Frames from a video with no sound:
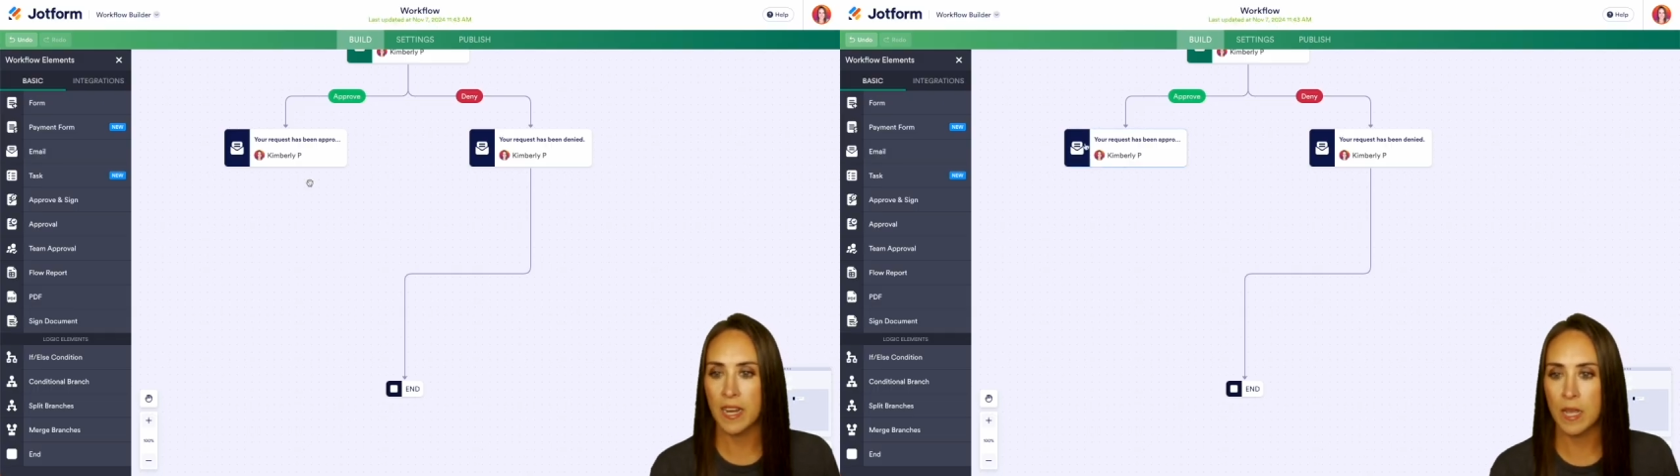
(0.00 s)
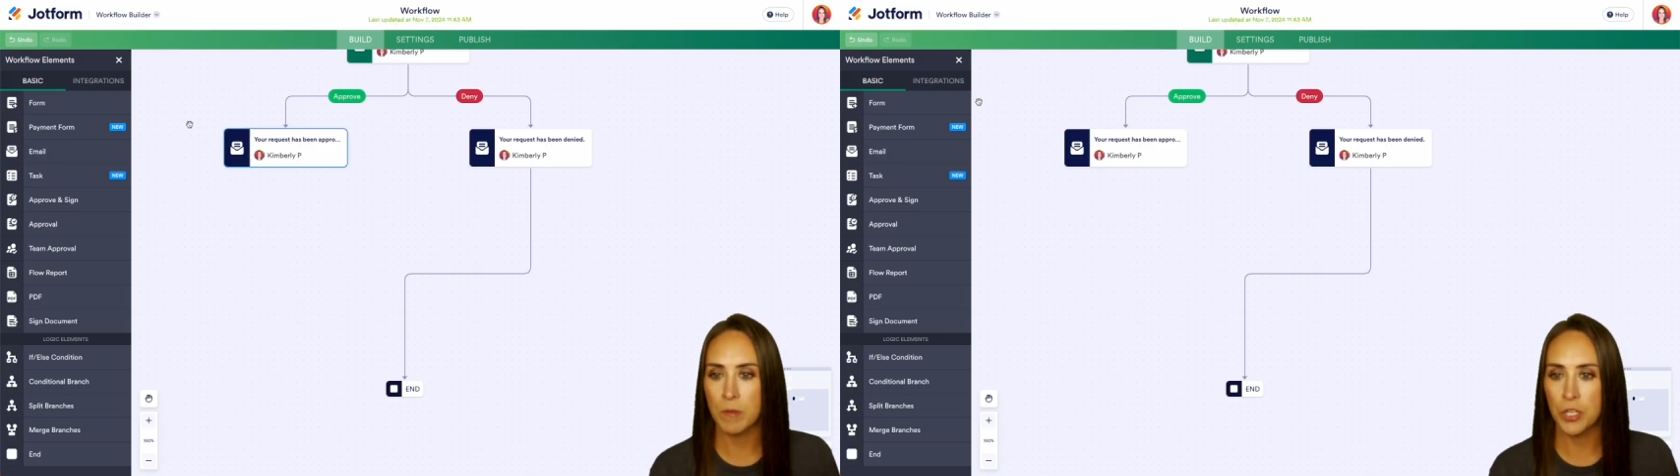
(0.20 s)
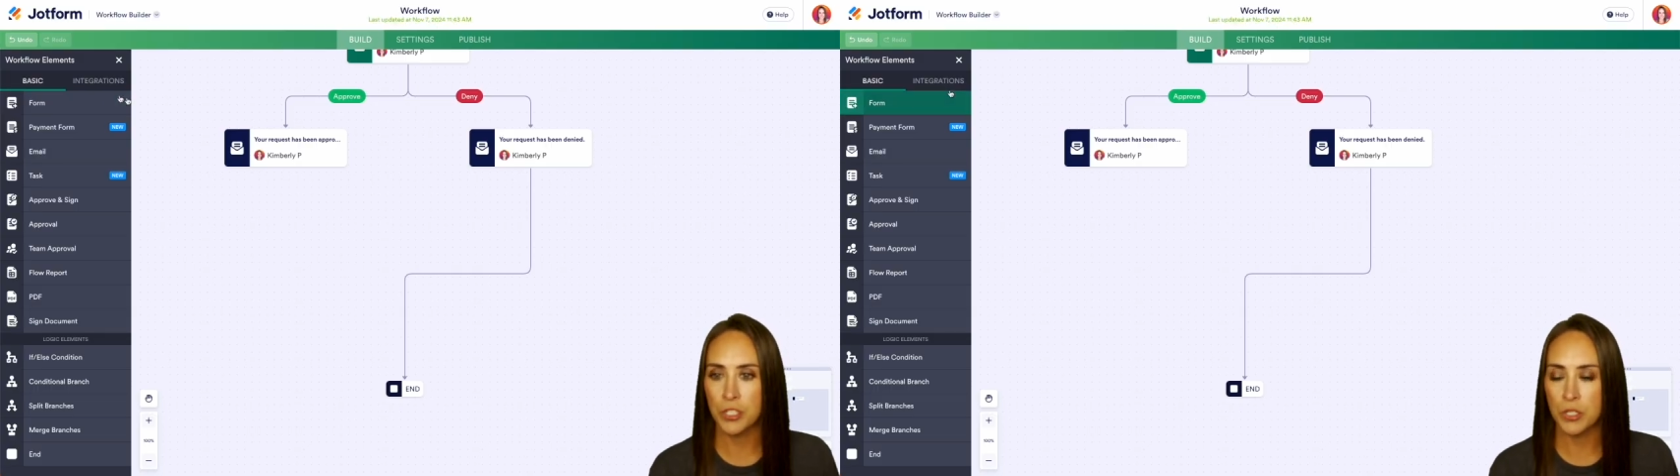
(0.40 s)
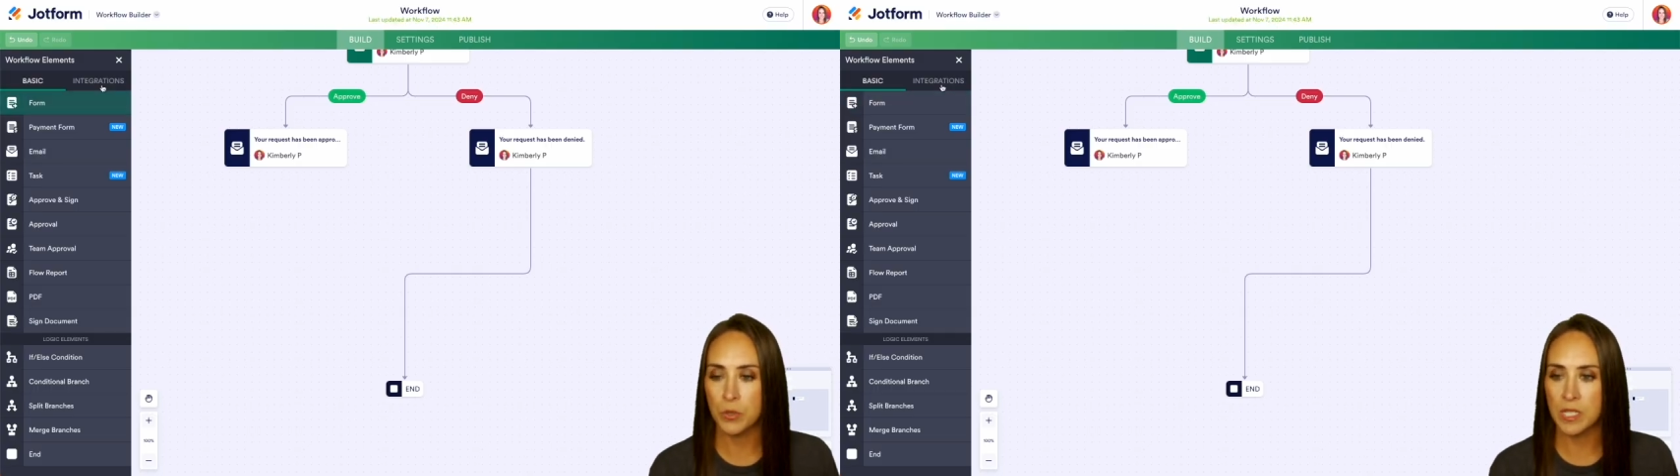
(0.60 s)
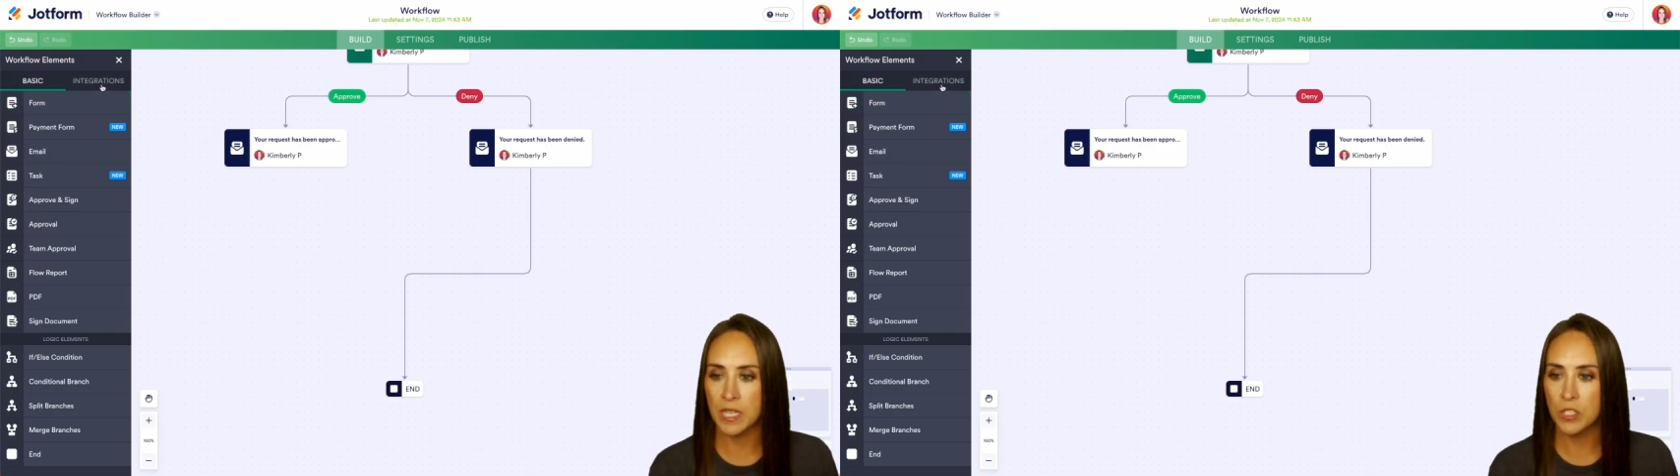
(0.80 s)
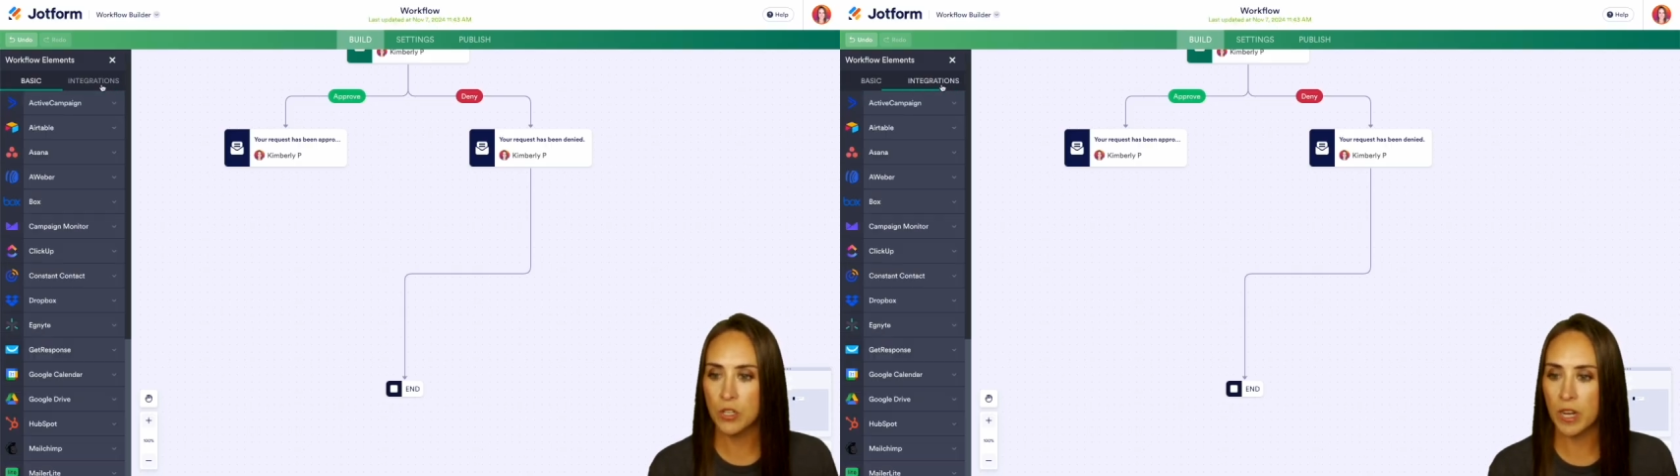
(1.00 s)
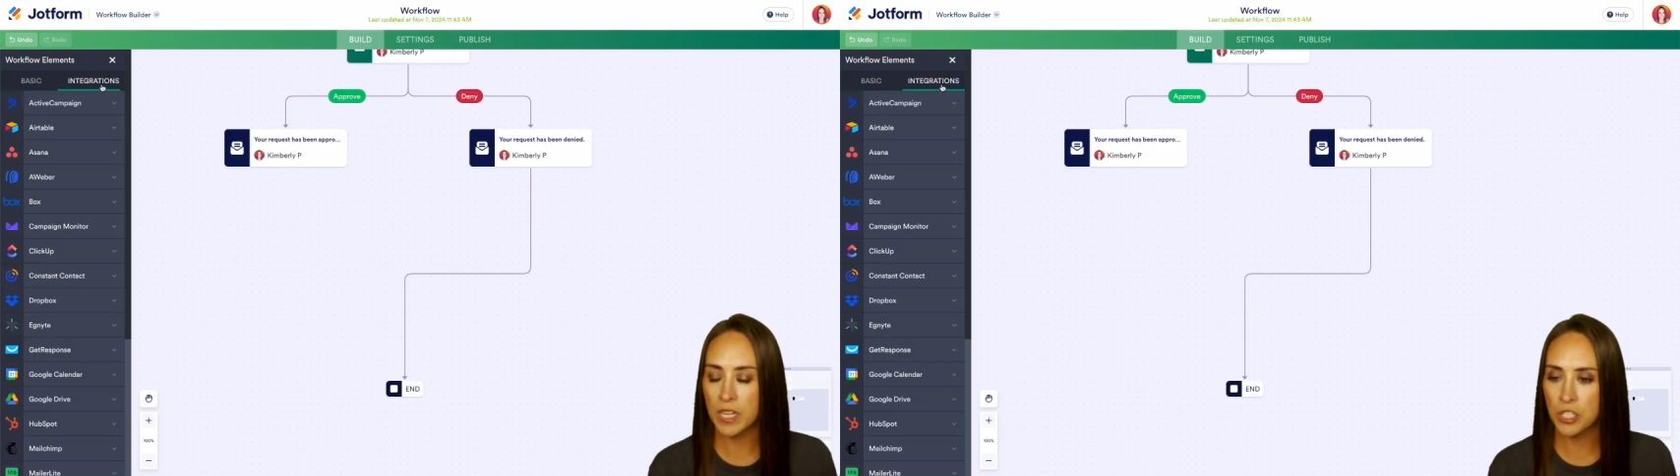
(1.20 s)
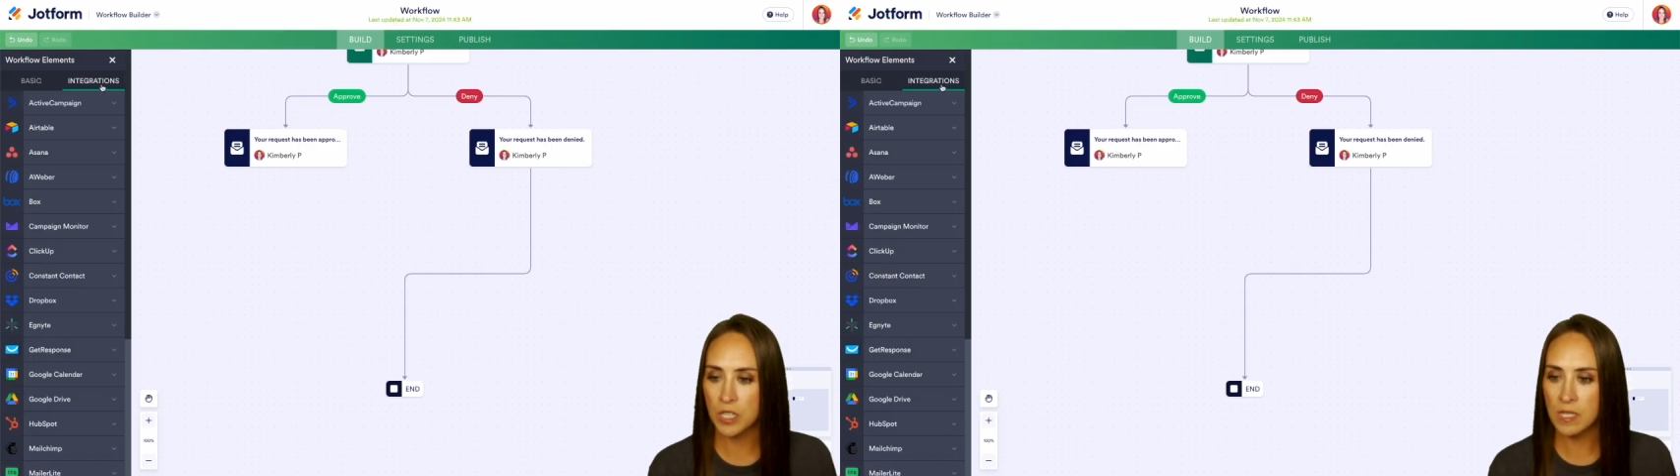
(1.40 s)
I'm gonna choose
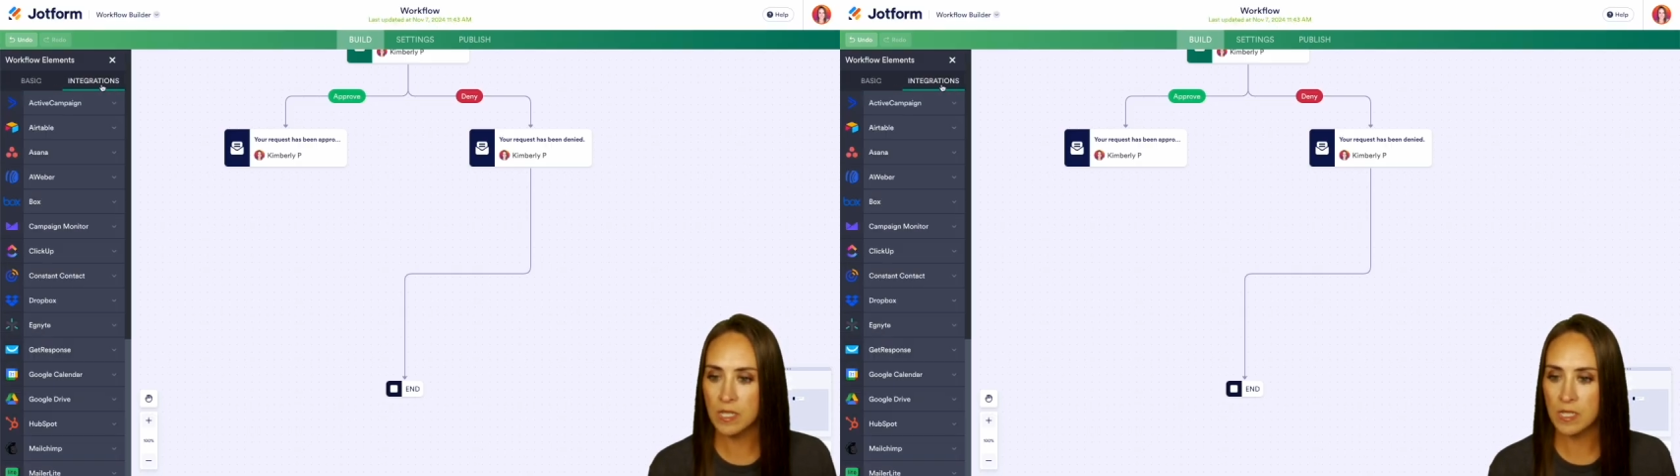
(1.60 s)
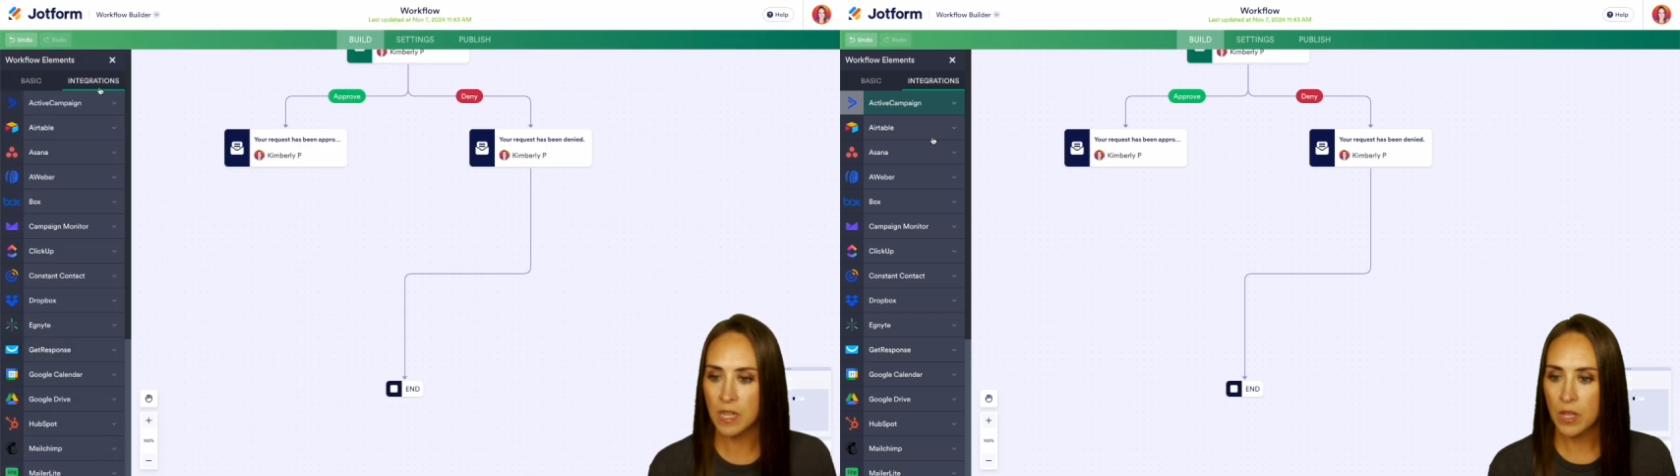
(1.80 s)
integrations,